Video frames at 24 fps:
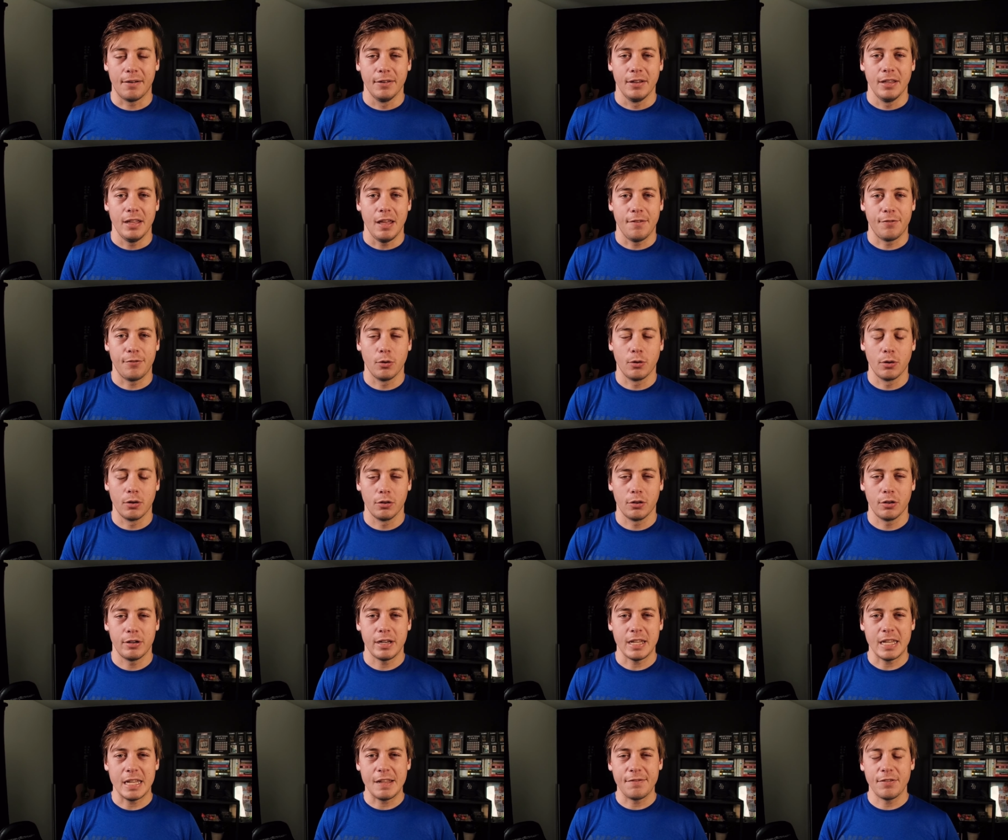Now, if you want to
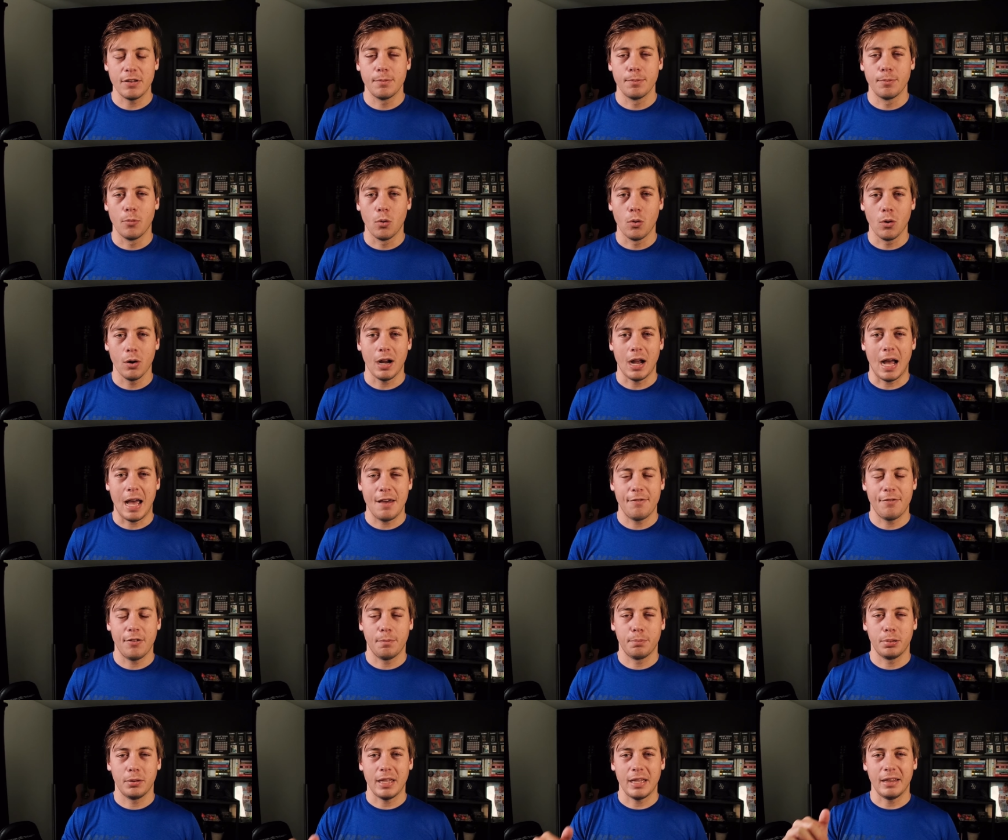learn even more, I
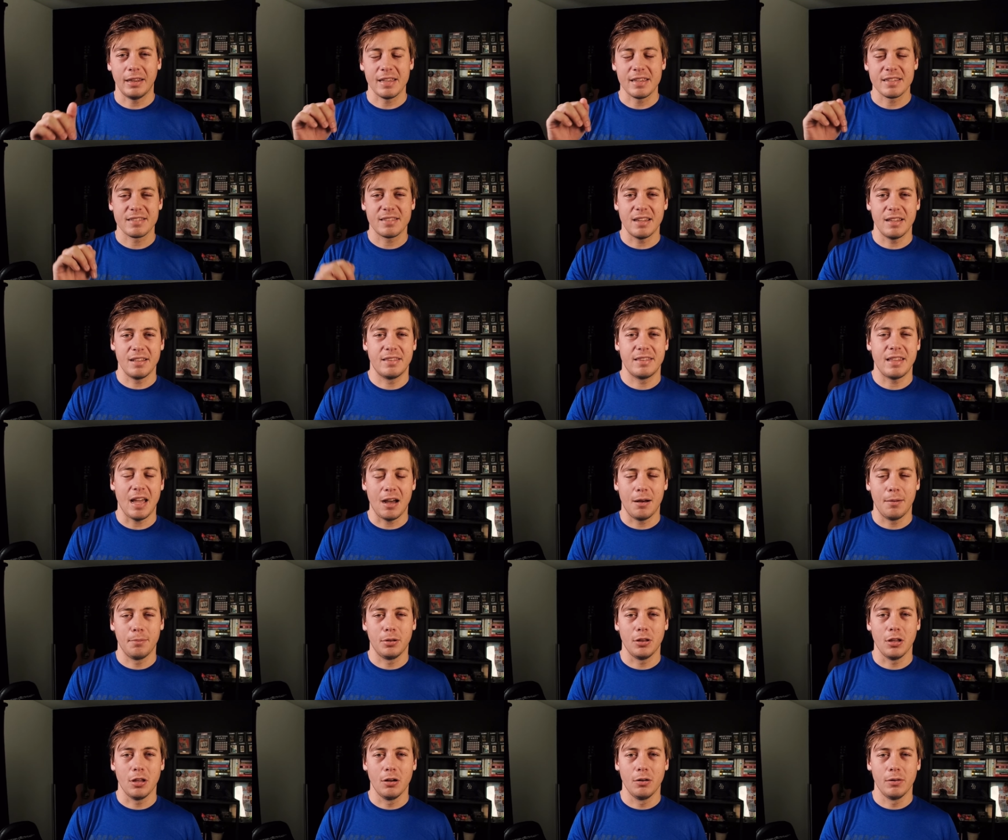have a playlist
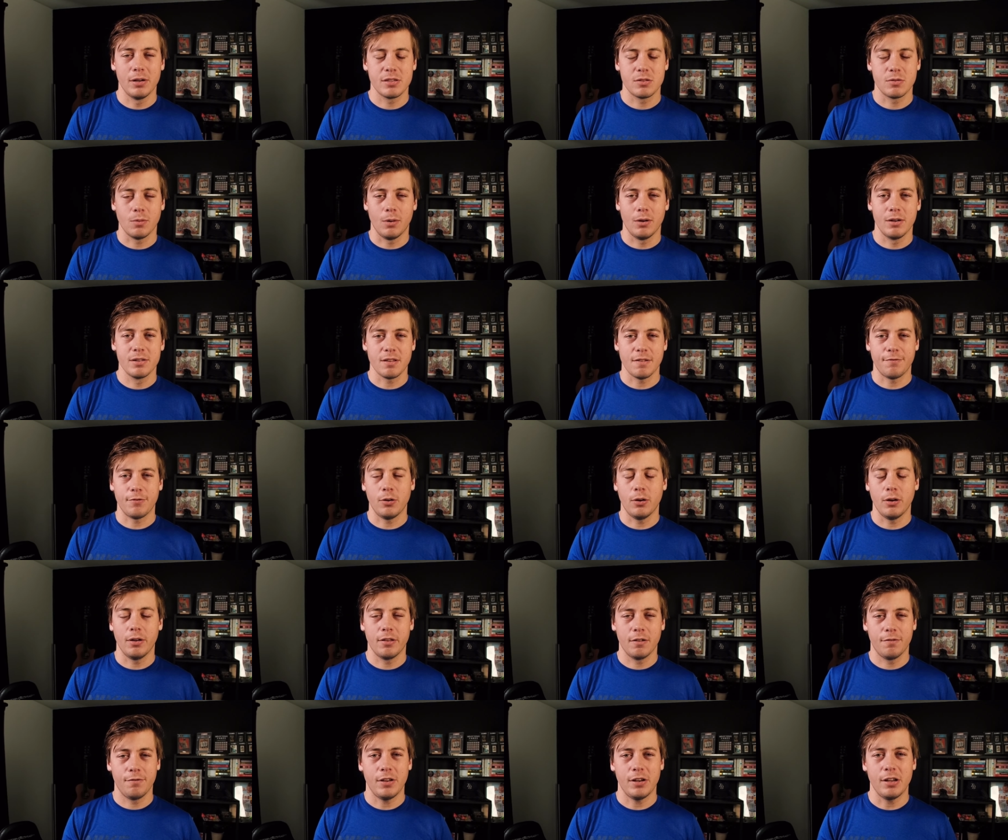down below as well as a
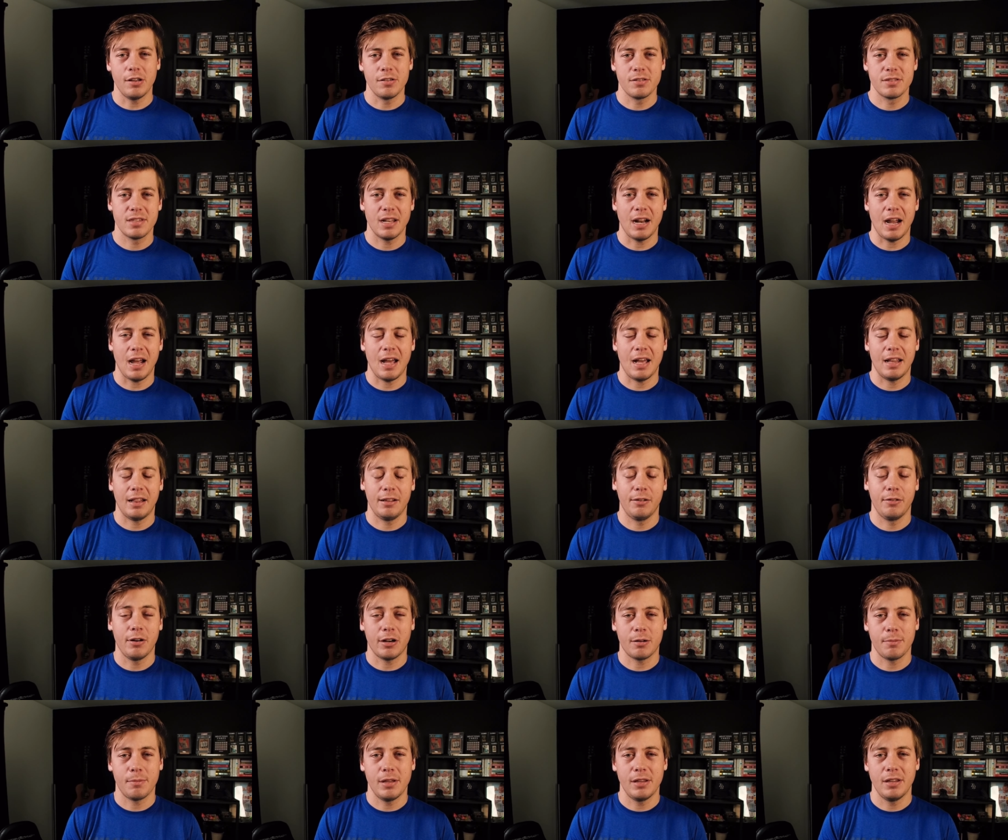few other videos that I
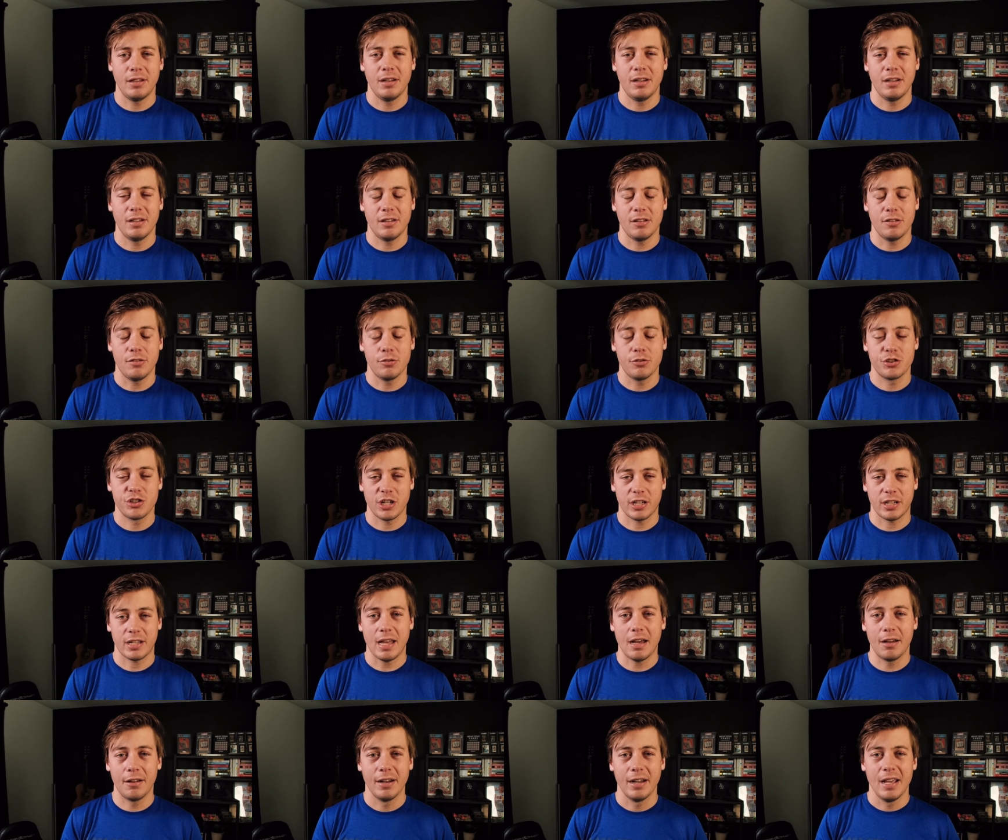highly recommend that you
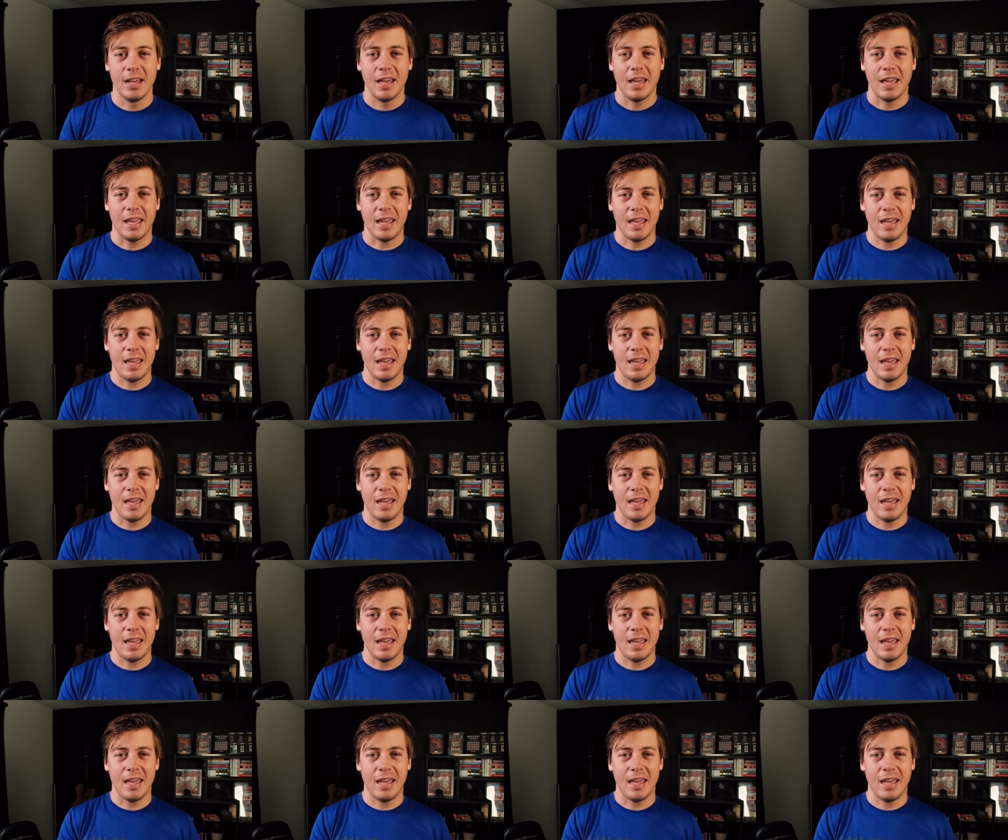check out.